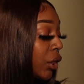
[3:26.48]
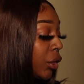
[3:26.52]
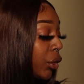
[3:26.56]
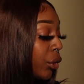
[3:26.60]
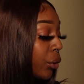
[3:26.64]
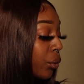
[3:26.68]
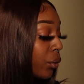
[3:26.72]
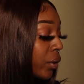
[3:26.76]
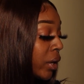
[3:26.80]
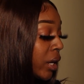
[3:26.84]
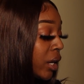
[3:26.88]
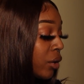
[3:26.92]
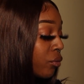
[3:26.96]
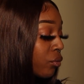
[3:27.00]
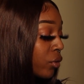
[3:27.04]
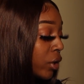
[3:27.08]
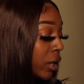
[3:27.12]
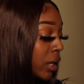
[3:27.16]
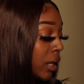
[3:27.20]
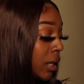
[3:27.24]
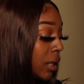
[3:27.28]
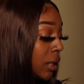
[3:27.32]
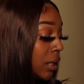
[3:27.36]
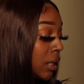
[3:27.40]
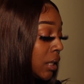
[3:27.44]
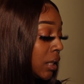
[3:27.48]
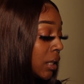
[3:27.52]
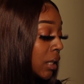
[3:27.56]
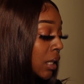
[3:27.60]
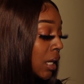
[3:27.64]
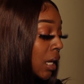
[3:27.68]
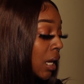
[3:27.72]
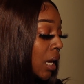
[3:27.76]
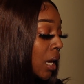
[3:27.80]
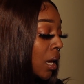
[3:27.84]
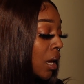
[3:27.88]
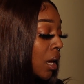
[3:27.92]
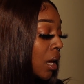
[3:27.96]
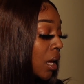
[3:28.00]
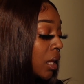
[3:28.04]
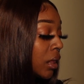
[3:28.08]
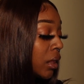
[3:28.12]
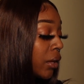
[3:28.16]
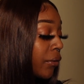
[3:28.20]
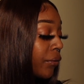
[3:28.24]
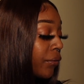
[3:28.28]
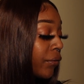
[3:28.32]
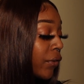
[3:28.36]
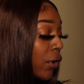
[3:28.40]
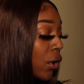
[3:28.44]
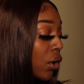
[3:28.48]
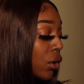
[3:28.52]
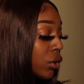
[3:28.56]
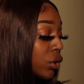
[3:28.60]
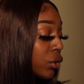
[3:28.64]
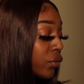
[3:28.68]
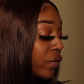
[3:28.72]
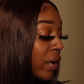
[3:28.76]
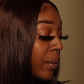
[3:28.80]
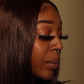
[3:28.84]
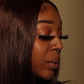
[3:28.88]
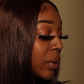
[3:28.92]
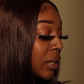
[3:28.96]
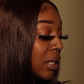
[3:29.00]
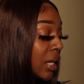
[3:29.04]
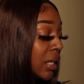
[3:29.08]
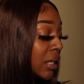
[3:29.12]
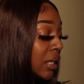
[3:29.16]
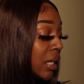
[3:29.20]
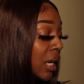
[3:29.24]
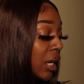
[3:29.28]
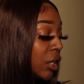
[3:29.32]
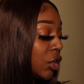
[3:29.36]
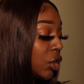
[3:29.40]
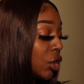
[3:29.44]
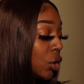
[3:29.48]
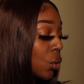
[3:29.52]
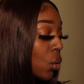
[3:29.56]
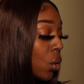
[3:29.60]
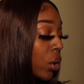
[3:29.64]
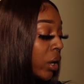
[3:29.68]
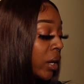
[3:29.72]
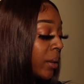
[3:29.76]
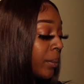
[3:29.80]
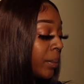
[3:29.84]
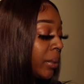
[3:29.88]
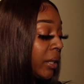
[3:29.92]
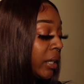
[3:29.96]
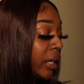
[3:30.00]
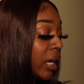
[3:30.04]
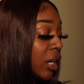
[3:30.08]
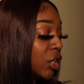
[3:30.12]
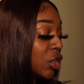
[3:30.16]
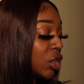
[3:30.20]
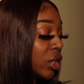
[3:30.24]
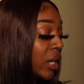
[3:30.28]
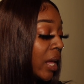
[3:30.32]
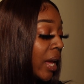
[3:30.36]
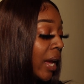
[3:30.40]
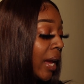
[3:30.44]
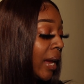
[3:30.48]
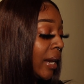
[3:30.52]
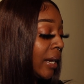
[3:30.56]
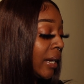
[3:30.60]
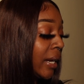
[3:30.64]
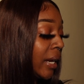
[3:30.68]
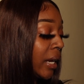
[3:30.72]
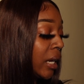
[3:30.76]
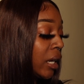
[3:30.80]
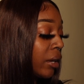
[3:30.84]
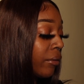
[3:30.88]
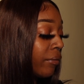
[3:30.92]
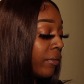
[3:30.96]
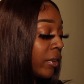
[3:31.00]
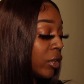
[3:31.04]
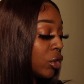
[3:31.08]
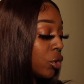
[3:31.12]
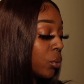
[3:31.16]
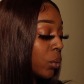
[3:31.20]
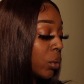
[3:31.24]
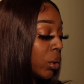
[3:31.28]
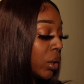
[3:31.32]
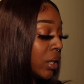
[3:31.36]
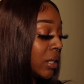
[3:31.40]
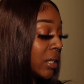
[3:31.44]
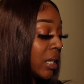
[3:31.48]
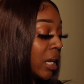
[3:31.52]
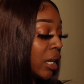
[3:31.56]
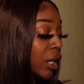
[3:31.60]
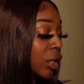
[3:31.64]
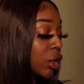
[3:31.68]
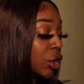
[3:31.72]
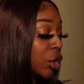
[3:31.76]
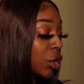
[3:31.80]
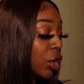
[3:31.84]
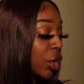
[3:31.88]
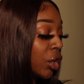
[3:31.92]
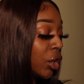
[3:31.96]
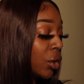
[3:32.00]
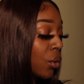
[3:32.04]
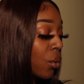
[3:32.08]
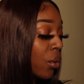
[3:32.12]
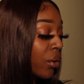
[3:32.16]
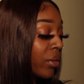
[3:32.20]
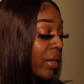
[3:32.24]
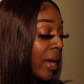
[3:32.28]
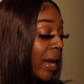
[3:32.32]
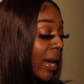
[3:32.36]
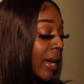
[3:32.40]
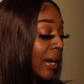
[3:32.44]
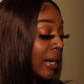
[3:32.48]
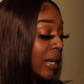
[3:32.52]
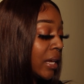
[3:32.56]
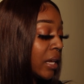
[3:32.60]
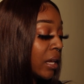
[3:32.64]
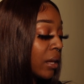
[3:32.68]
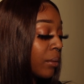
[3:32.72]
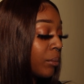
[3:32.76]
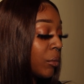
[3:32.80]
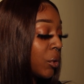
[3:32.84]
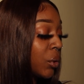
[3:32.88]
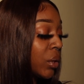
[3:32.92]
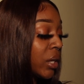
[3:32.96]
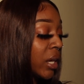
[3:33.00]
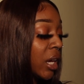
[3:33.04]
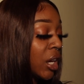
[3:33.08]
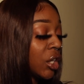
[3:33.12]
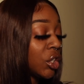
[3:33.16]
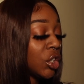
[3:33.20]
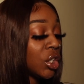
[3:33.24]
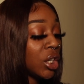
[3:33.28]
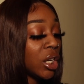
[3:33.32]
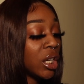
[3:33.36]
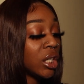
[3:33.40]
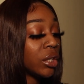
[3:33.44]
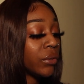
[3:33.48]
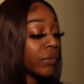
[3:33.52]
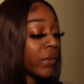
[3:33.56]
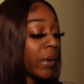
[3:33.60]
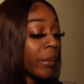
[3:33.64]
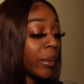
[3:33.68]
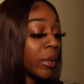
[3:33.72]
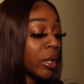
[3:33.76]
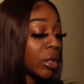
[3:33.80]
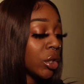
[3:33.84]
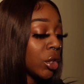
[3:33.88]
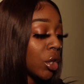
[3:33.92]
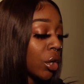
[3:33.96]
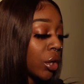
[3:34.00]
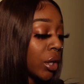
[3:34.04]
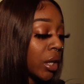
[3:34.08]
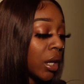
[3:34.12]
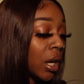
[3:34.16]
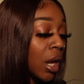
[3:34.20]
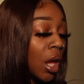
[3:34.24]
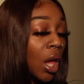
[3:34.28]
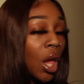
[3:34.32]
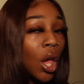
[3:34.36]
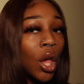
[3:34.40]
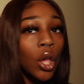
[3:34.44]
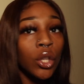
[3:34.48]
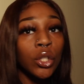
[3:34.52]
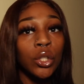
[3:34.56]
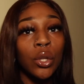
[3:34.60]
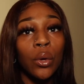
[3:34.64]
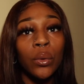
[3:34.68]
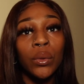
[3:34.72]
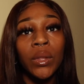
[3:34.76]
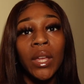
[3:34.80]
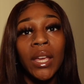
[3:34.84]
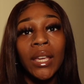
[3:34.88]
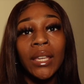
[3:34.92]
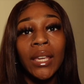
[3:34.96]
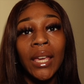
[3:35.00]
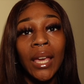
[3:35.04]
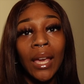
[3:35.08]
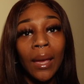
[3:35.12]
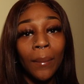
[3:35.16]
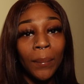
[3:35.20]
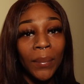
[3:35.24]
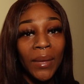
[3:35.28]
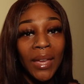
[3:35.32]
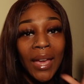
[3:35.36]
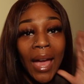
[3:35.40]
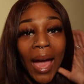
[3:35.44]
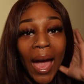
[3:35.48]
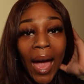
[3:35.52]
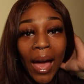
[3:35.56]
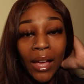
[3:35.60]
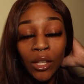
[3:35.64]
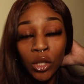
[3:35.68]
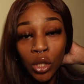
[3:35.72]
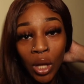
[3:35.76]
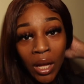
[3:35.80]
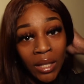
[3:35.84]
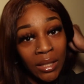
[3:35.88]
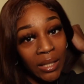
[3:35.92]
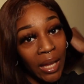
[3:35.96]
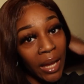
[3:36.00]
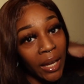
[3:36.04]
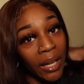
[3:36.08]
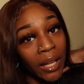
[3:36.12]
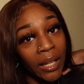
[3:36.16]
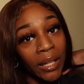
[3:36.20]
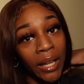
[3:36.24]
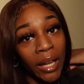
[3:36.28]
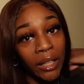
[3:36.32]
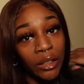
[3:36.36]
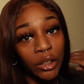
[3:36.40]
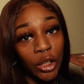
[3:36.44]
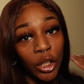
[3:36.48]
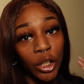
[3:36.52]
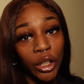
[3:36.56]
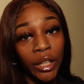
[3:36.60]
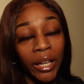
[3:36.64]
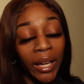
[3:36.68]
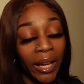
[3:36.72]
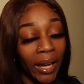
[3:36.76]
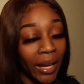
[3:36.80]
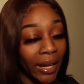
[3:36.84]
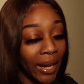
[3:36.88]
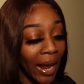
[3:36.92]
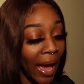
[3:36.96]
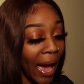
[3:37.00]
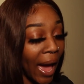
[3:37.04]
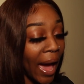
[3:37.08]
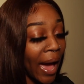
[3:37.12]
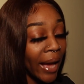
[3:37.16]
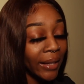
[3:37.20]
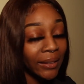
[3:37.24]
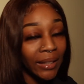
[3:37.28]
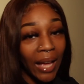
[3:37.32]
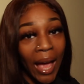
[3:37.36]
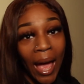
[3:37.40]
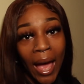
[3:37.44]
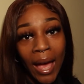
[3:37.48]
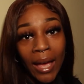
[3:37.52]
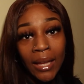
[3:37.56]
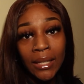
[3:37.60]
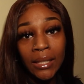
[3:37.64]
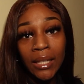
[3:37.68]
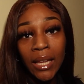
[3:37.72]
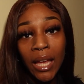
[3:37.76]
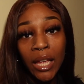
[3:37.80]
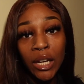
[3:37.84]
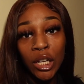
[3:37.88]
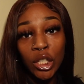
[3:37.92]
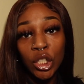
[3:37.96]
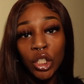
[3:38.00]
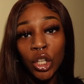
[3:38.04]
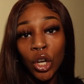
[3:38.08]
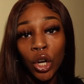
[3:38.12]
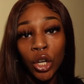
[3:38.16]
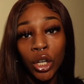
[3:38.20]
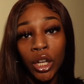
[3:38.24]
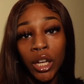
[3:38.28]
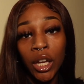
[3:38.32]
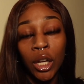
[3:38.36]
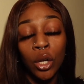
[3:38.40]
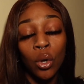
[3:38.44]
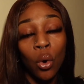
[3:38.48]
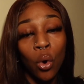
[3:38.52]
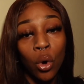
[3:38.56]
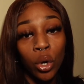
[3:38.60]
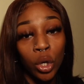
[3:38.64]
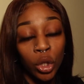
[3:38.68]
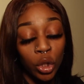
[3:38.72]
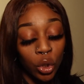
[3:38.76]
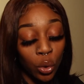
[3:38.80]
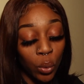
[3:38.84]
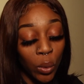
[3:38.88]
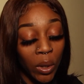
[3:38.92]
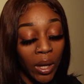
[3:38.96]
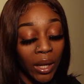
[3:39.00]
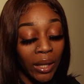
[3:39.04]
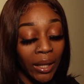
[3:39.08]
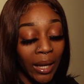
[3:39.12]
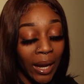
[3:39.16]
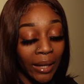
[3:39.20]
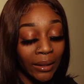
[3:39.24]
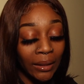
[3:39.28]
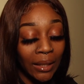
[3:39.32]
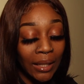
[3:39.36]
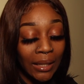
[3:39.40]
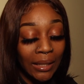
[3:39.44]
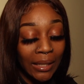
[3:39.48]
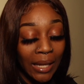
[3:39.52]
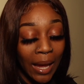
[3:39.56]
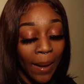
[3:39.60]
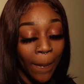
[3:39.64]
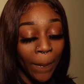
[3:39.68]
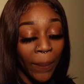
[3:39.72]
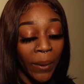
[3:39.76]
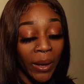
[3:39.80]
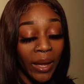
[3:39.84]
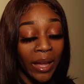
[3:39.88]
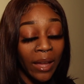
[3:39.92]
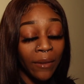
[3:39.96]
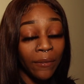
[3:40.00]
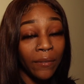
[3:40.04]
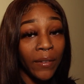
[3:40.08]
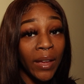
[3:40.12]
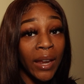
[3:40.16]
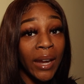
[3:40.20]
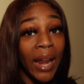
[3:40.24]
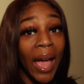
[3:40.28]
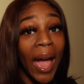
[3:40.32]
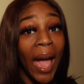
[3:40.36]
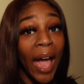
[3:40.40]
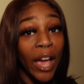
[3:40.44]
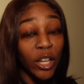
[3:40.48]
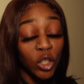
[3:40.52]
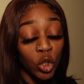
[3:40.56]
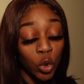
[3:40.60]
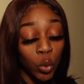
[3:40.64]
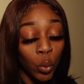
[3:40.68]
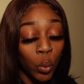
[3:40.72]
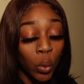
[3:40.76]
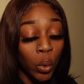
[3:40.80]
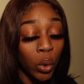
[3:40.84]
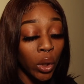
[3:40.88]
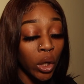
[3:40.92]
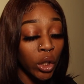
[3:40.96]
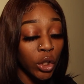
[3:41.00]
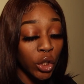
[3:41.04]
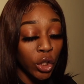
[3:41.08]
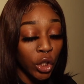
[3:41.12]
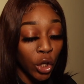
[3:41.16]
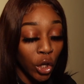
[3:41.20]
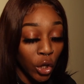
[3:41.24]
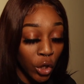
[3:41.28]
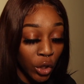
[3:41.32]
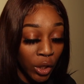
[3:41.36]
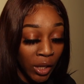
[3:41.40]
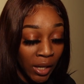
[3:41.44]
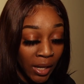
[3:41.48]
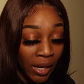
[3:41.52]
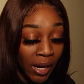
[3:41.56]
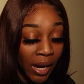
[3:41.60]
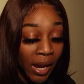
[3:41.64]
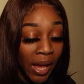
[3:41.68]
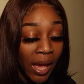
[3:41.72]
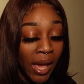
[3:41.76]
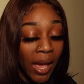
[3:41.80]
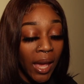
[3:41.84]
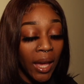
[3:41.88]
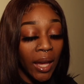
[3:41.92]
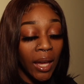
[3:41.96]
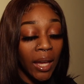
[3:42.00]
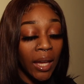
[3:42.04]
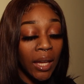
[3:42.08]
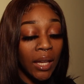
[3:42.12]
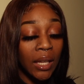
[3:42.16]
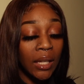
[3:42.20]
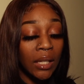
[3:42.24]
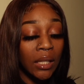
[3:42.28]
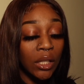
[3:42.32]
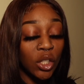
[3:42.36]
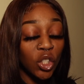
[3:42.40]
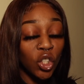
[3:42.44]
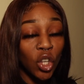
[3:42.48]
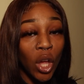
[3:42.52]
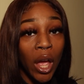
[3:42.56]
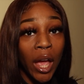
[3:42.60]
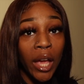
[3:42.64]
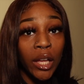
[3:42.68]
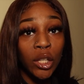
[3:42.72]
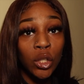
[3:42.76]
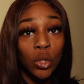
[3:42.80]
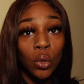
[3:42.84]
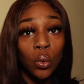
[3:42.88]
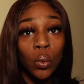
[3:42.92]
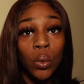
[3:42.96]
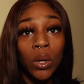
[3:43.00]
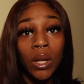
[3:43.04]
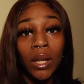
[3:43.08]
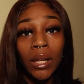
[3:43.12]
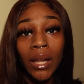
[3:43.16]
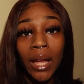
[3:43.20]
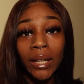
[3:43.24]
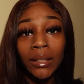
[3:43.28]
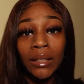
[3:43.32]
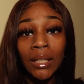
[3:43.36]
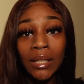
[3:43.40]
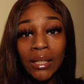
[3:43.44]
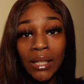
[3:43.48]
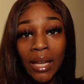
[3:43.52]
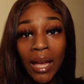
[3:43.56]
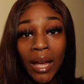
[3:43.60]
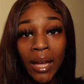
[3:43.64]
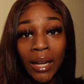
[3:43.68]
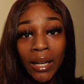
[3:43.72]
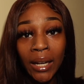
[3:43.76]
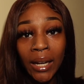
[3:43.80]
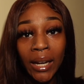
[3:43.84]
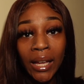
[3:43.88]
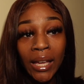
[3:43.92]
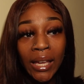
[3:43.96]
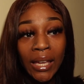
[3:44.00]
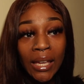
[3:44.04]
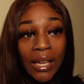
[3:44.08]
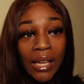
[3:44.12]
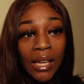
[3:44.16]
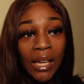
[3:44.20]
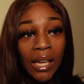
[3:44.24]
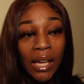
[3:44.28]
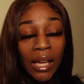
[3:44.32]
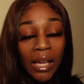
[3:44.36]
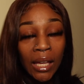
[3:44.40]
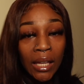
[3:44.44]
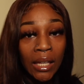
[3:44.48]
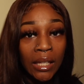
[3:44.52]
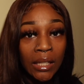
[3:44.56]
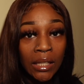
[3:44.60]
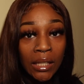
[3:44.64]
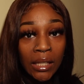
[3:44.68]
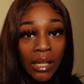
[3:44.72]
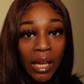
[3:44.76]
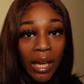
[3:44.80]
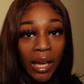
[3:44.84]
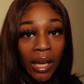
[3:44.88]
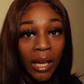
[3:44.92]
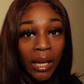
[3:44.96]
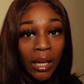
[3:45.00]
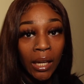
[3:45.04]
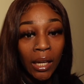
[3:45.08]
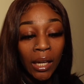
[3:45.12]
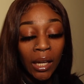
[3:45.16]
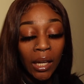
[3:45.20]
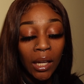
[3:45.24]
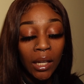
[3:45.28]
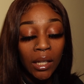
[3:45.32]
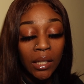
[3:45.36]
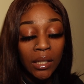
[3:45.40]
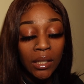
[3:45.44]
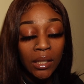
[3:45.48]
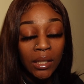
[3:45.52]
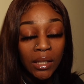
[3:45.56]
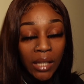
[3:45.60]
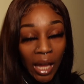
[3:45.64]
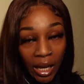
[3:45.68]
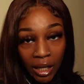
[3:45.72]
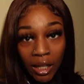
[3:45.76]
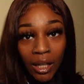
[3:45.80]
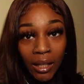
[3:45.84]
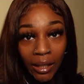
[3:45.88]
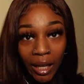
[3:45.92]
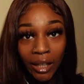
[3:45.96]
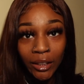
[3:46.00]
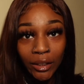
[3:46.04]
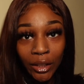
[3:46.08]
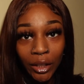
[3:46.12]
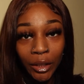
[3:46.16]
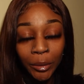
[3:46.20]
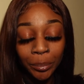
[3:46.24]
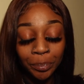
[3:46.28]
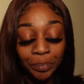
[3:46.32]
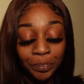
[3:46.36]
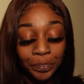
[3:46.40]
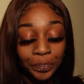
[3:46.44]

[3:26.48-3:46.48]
3 reads, the false representation or implication that any individual is an attorney or that any communication is from an attorney. So they can't be, a debt collector can't act as an attorney in order to collect the debt. But if an actual attorney is trying to collect the debt, he is a debt collector.